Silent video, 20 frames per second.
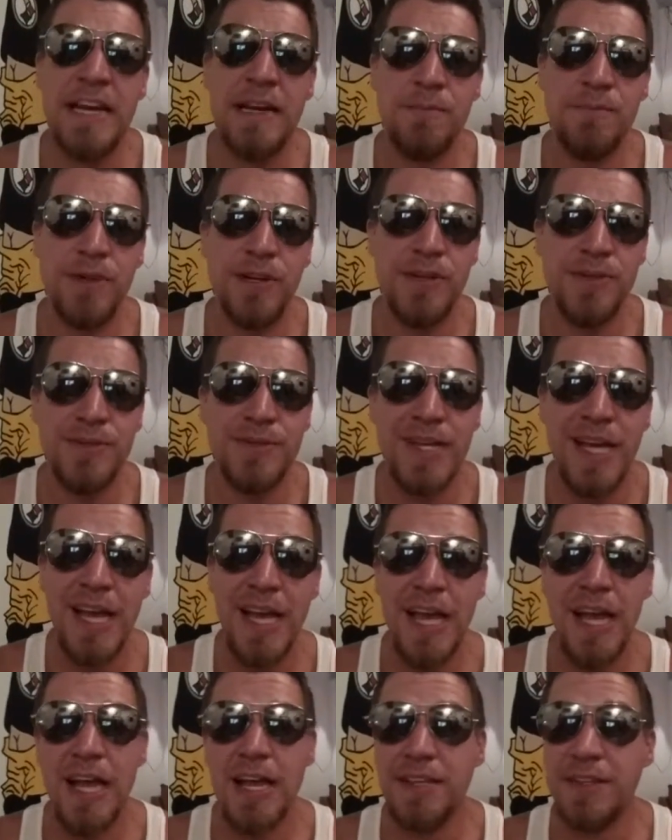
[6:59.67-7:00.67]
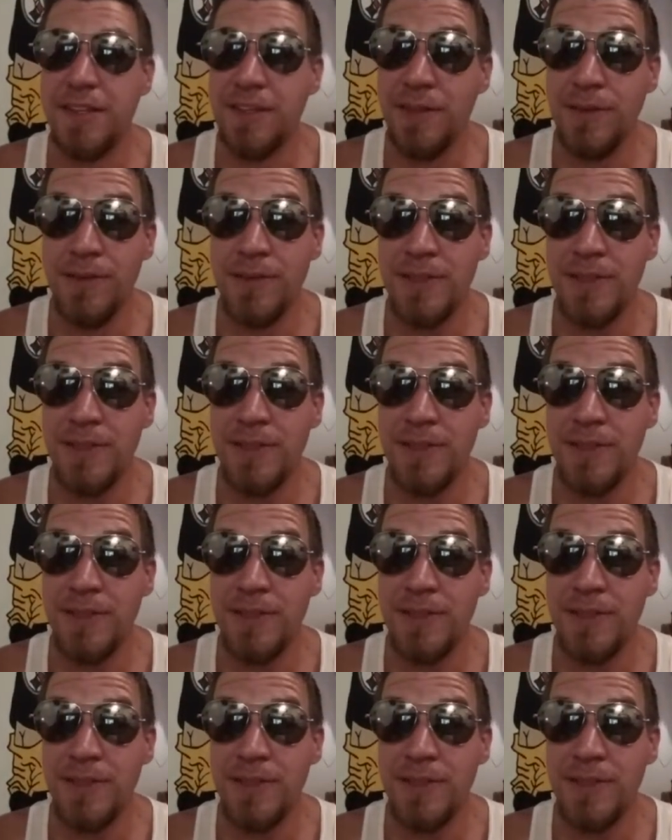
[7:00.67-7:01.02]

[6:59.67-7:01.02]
Ambrose, the